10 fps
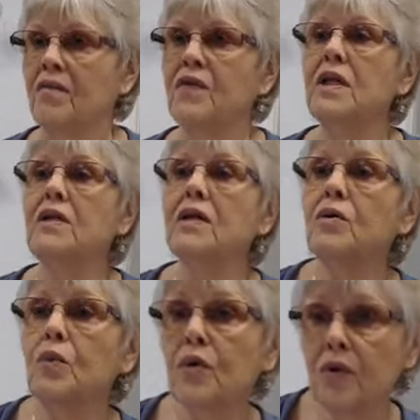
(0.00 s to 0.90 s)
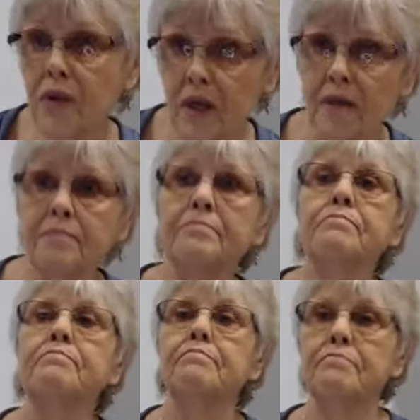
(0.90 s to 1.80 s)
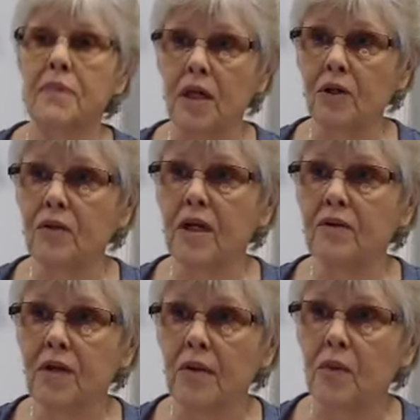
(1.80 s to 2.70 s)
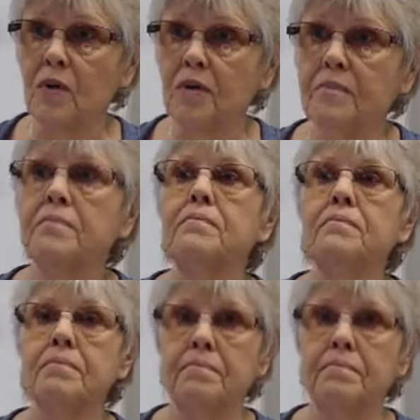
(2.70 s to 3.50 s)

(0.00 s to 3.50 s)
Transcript: Feeling unworthy. That'll do it every time, won't it? Yeah.